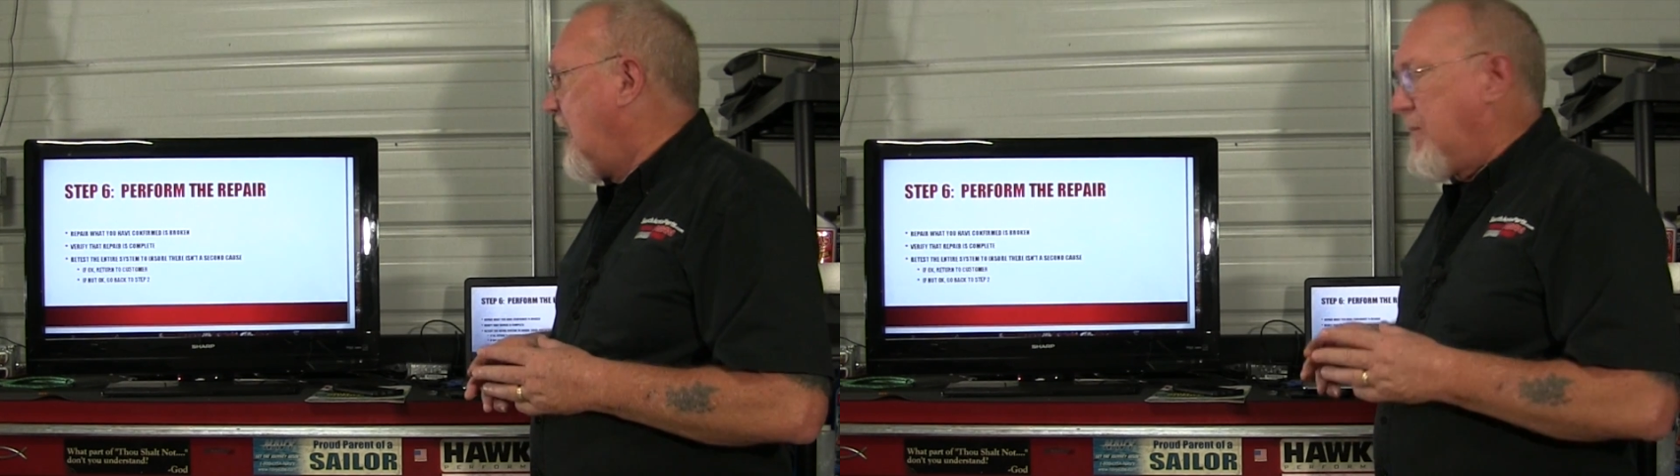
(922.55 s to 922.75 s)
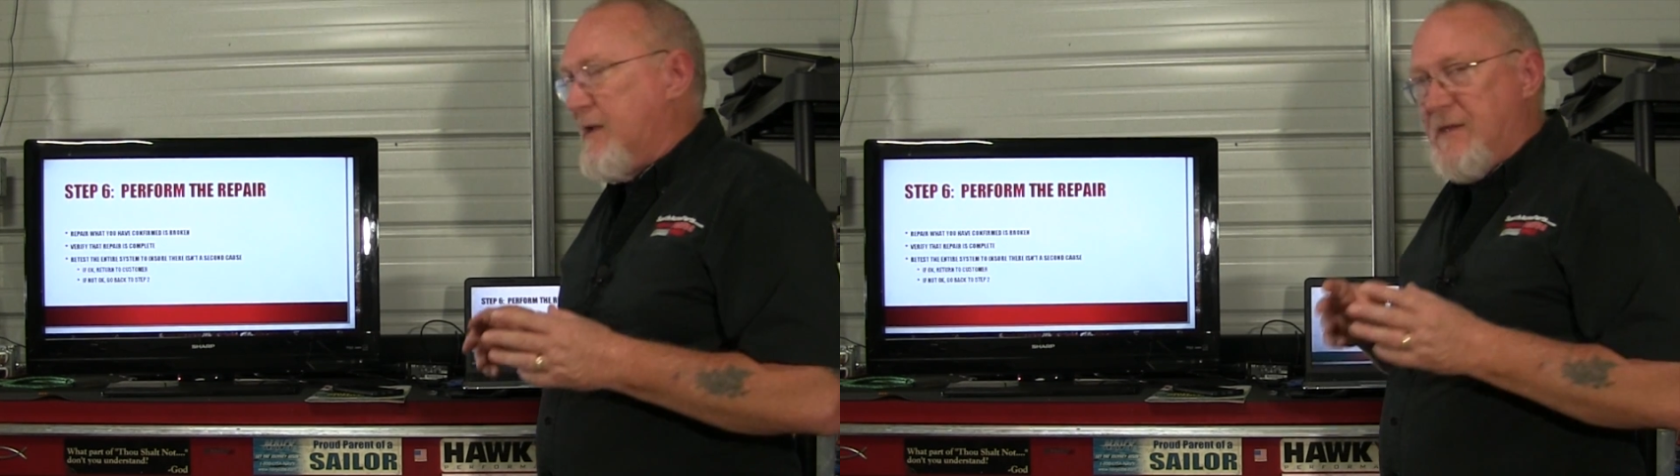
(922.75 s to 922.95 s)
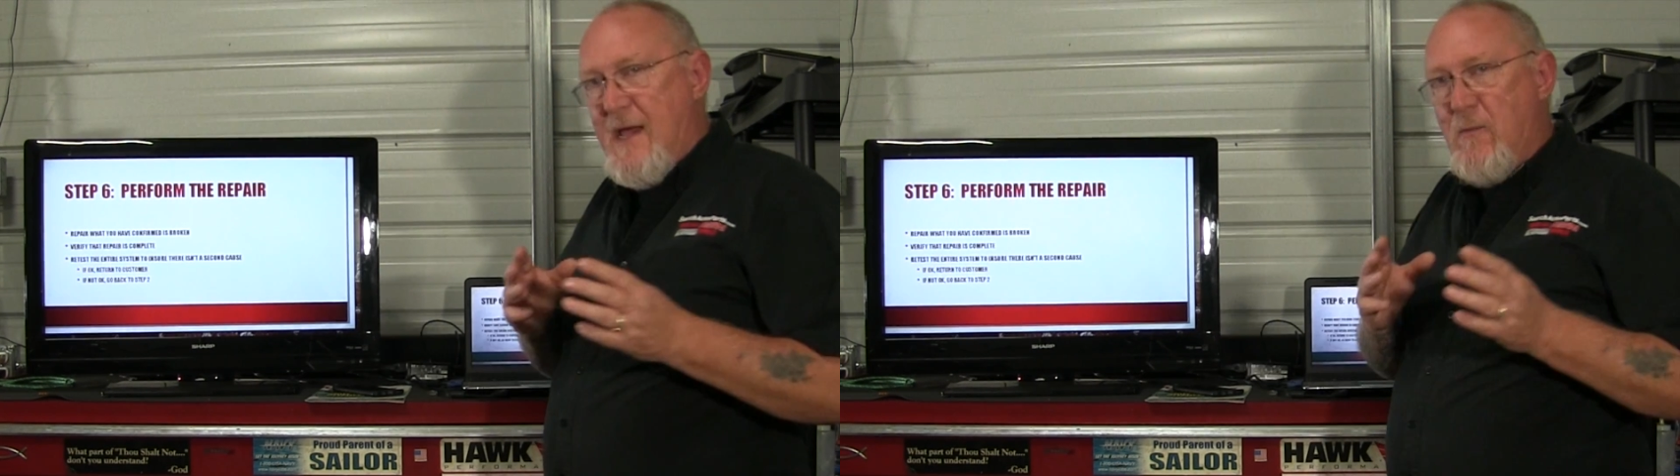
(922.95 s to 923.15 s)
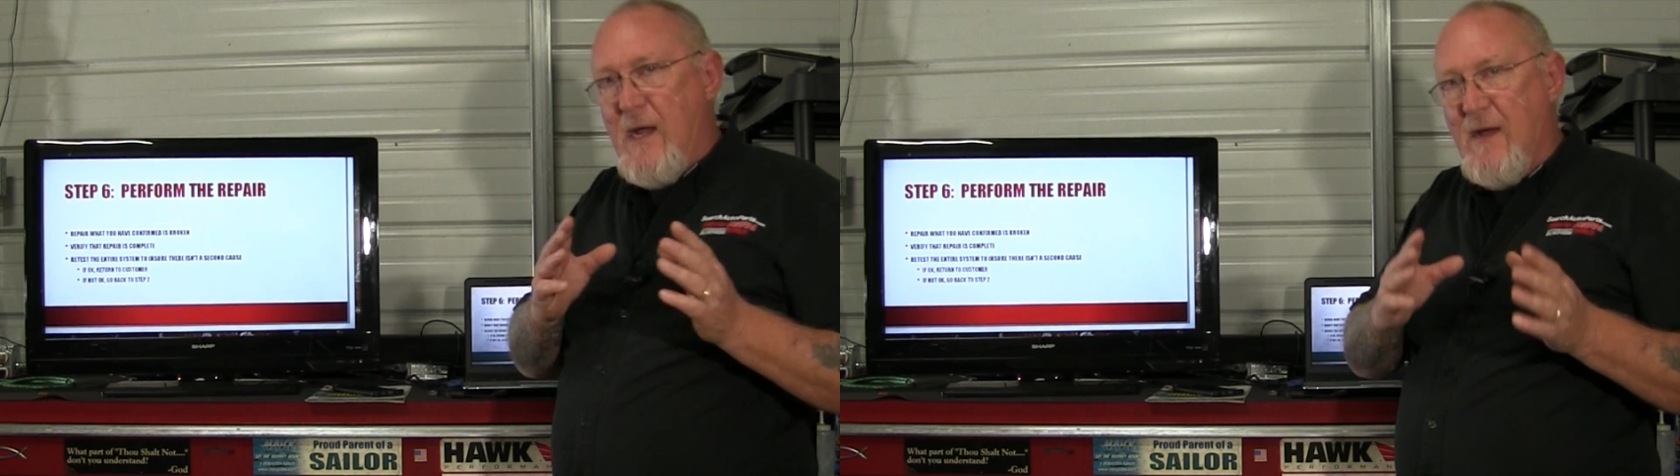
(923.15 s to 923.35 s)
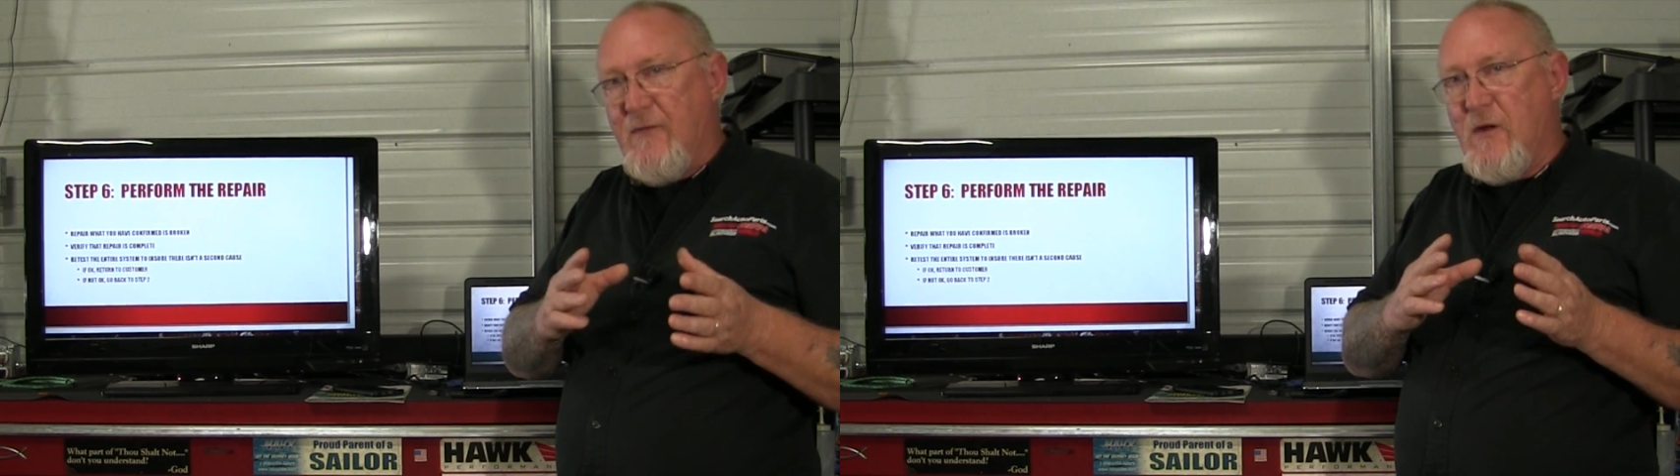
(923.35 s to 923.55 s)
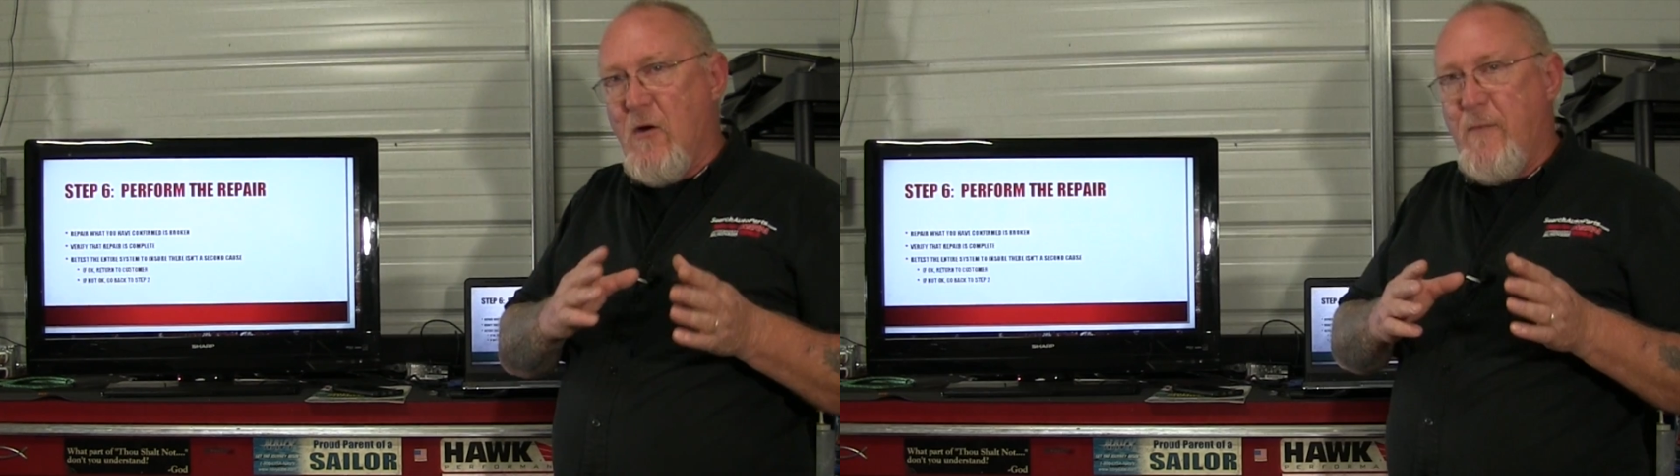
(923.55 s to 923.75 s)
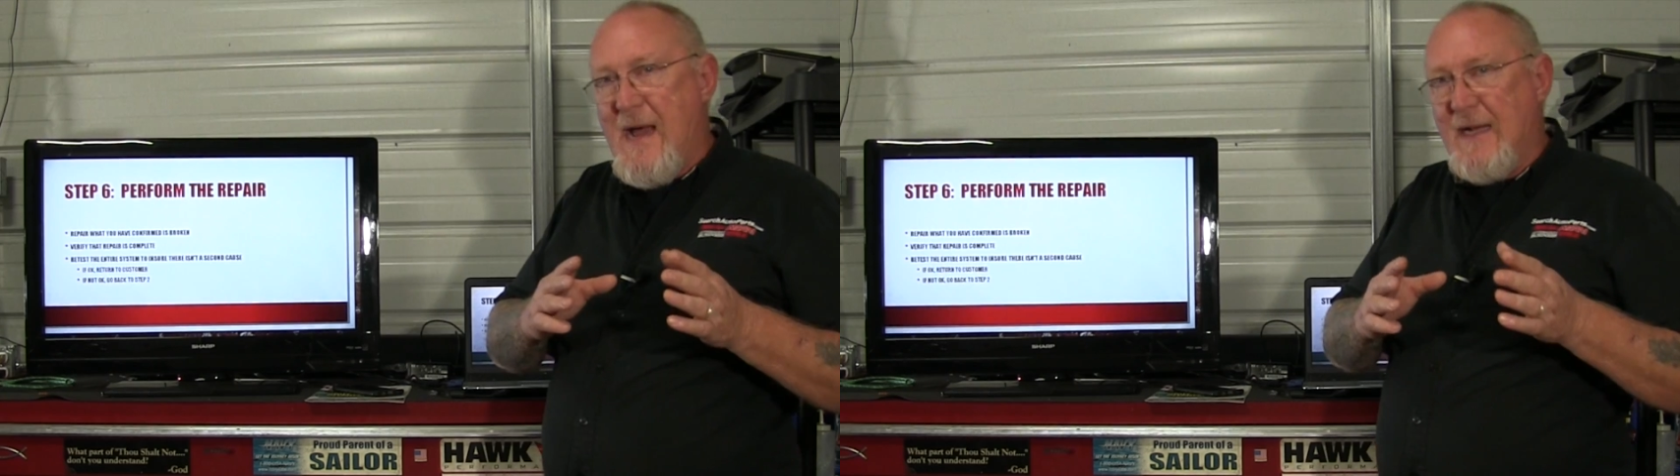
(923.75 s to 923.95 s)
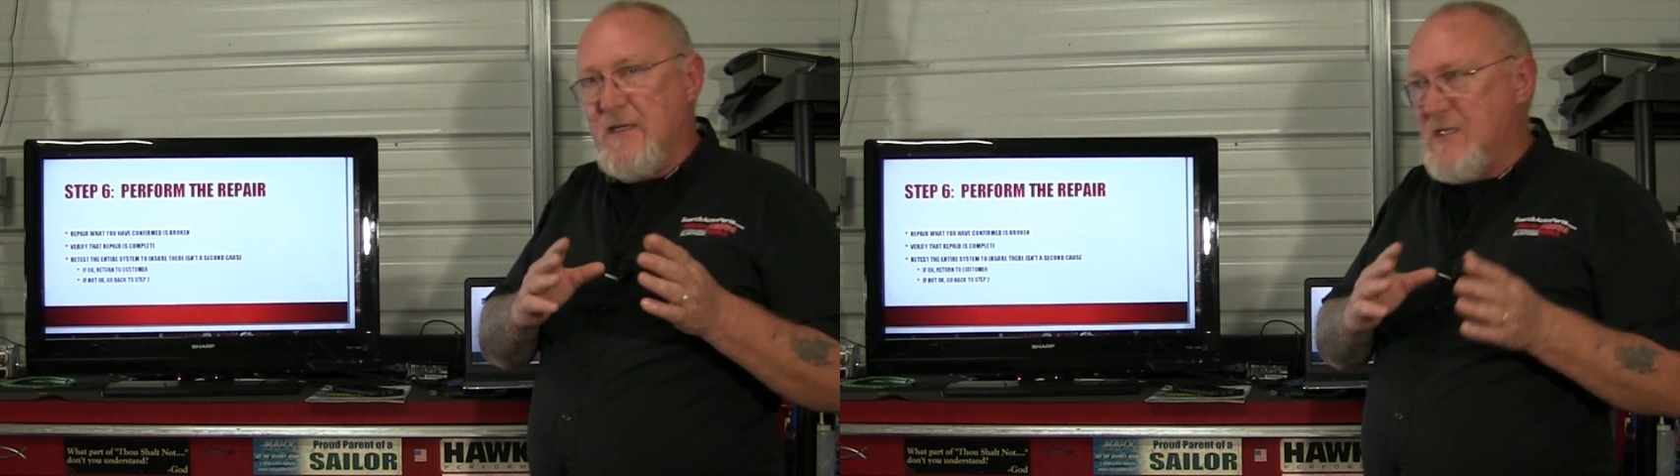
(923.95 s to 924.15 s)
But then we have to go
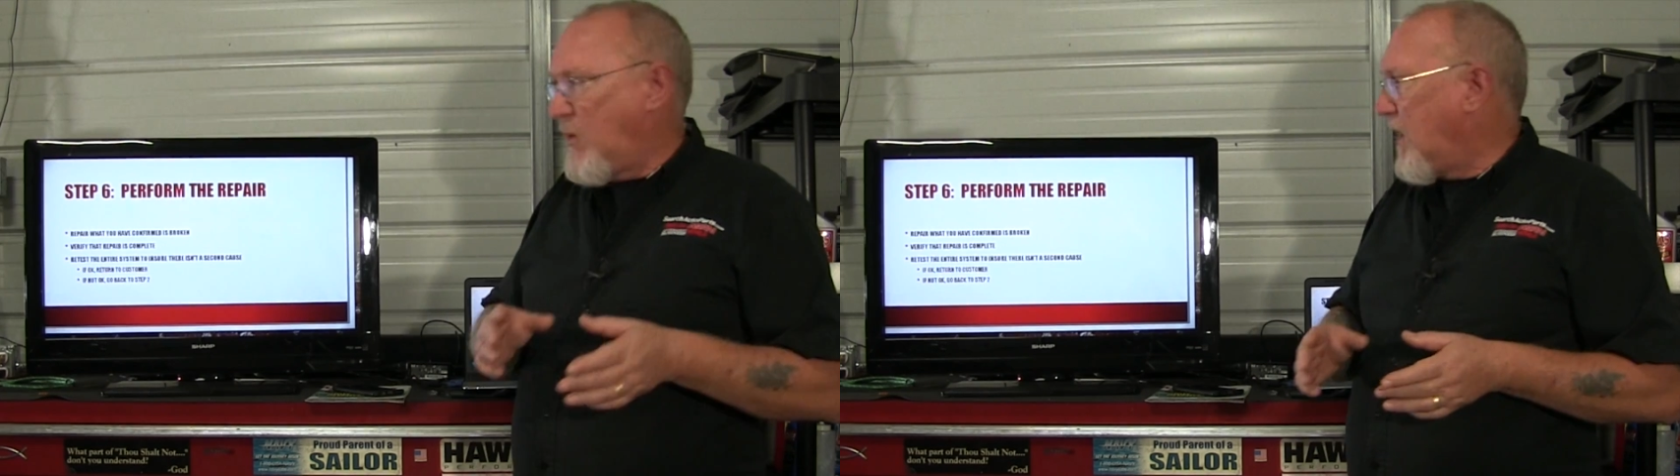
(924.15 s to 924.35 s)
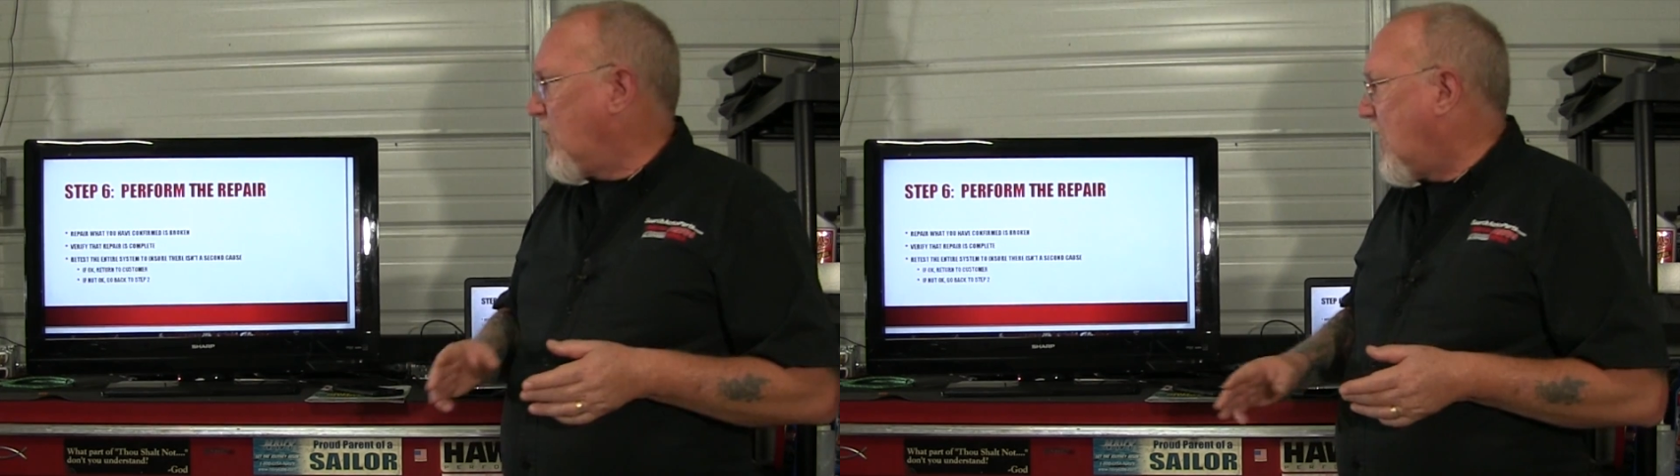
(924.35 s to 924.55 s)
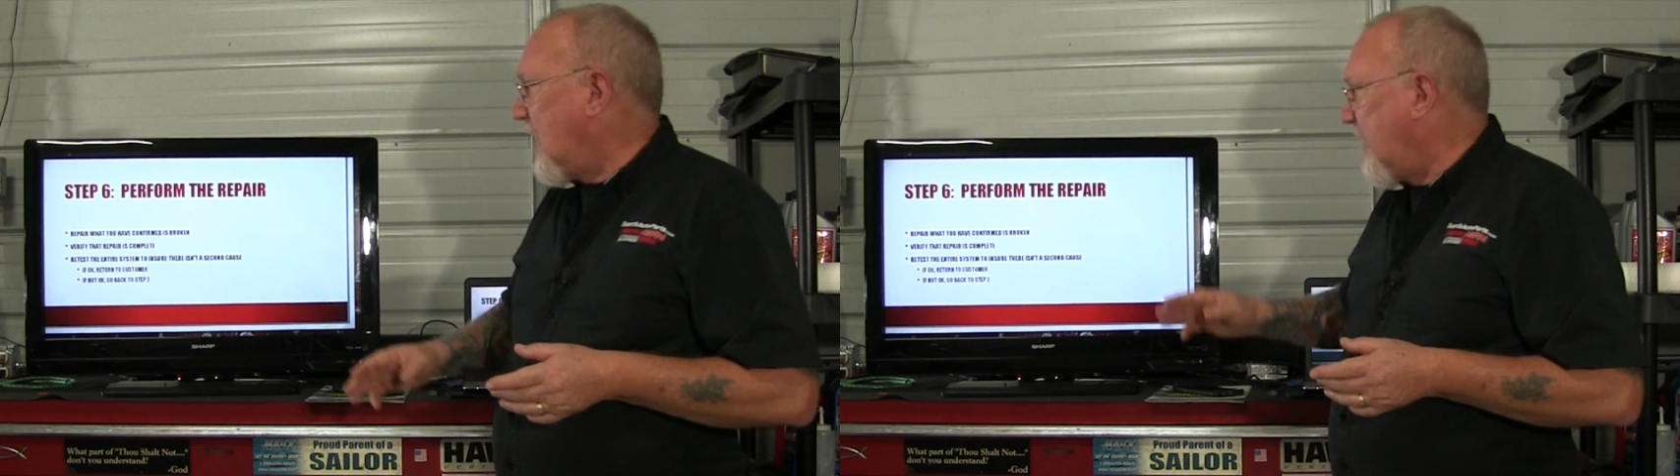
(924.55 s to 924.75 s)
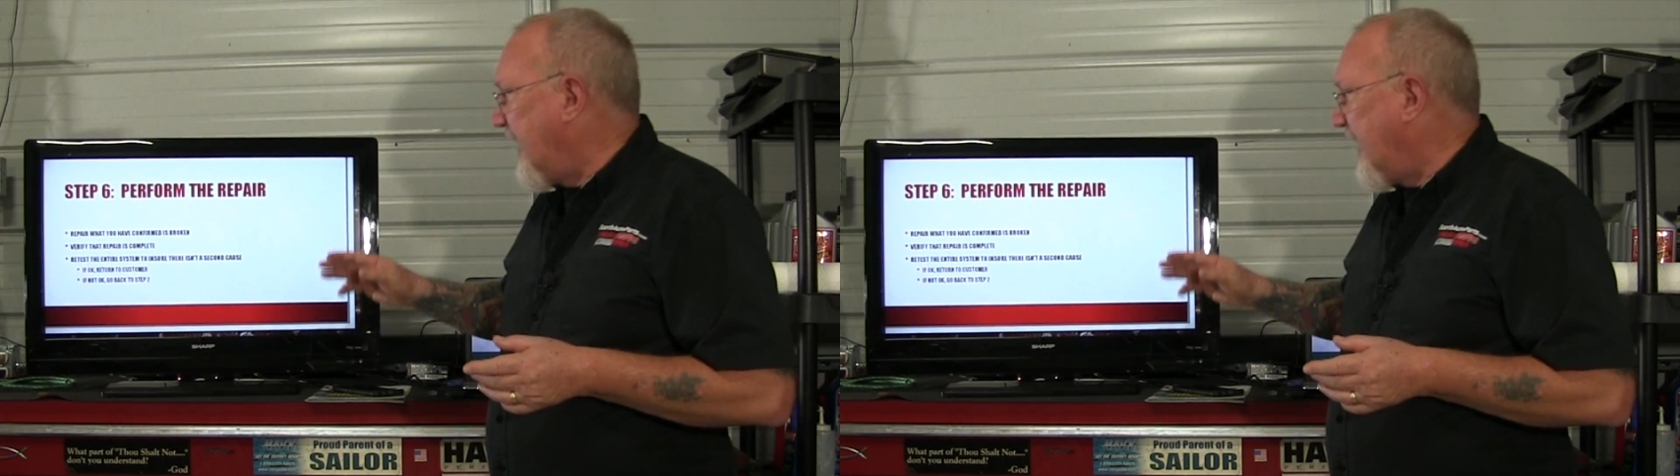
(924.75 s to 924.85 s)
back to square one.